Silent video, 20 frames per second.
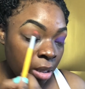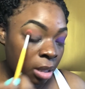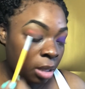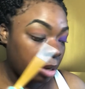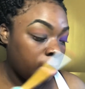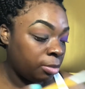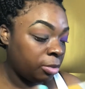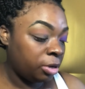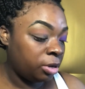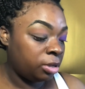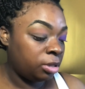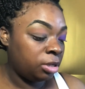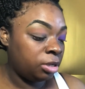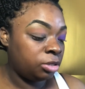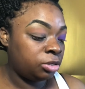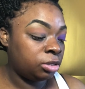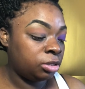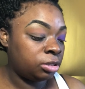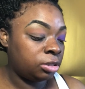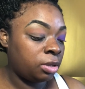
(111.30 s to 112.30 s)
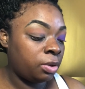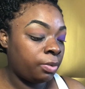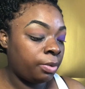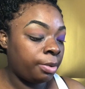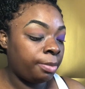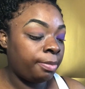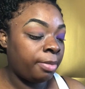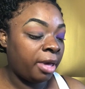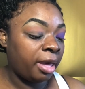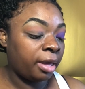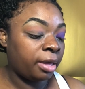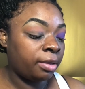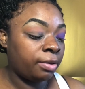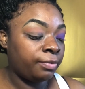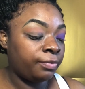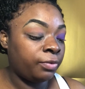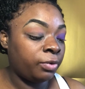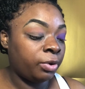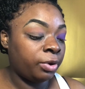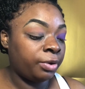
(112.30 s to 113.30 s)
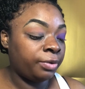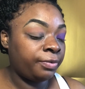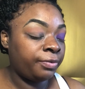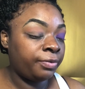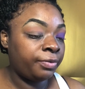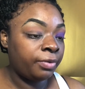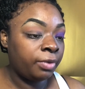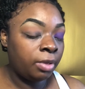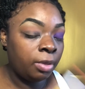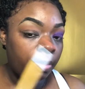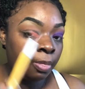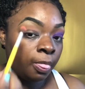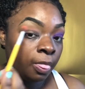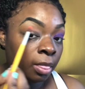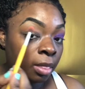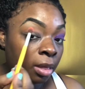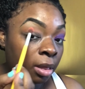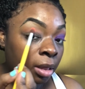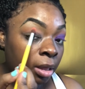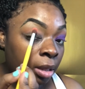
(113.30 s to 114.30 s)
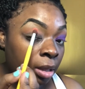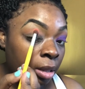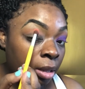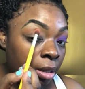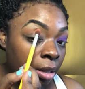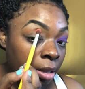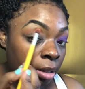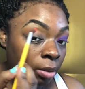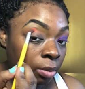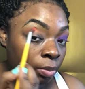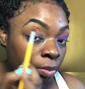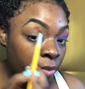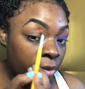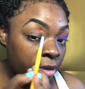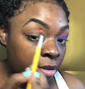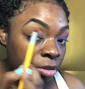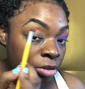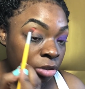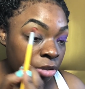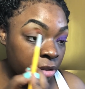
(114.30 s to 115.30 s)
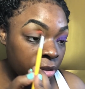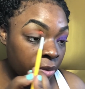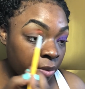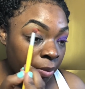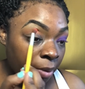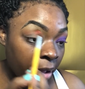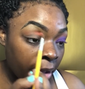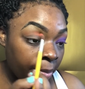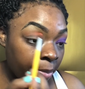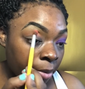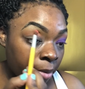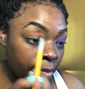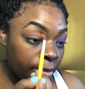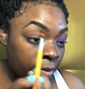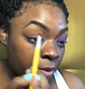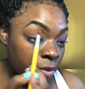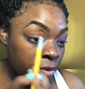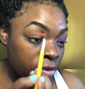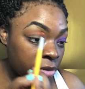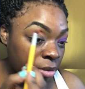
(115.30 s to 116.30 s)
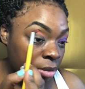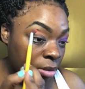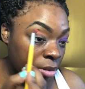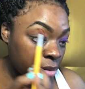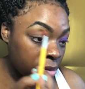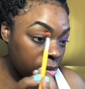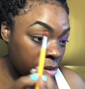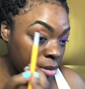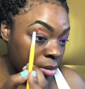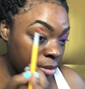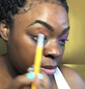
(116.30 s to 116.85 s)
I'm literally just going back and forth in windshield wiper motions.